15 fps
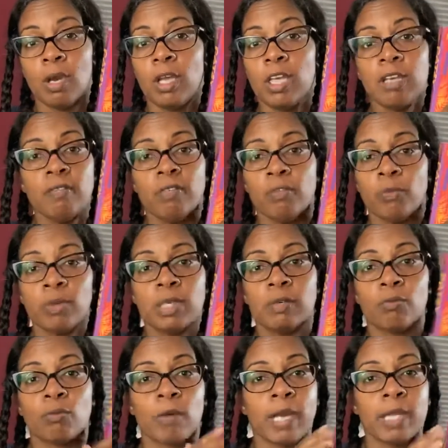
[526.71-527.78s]
Even if we
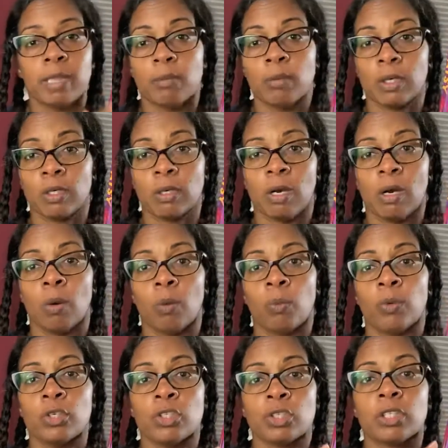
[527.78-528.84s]
didn't write the book at all,
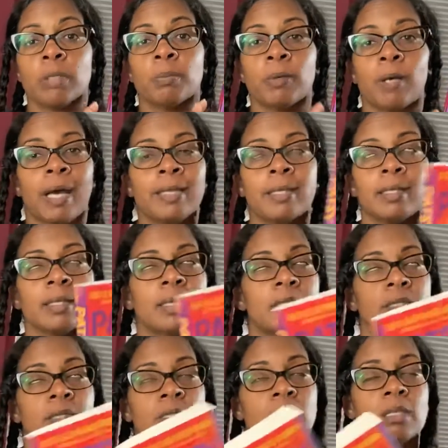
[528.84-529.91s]
we're just going to put, I think
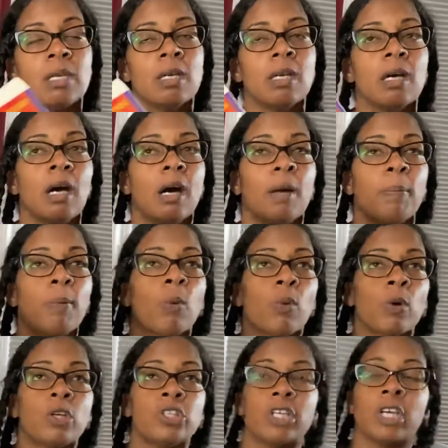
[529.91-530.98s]
that's just a
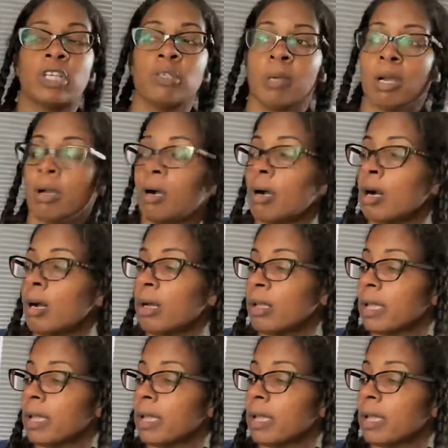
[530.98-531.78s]
poor judgment call.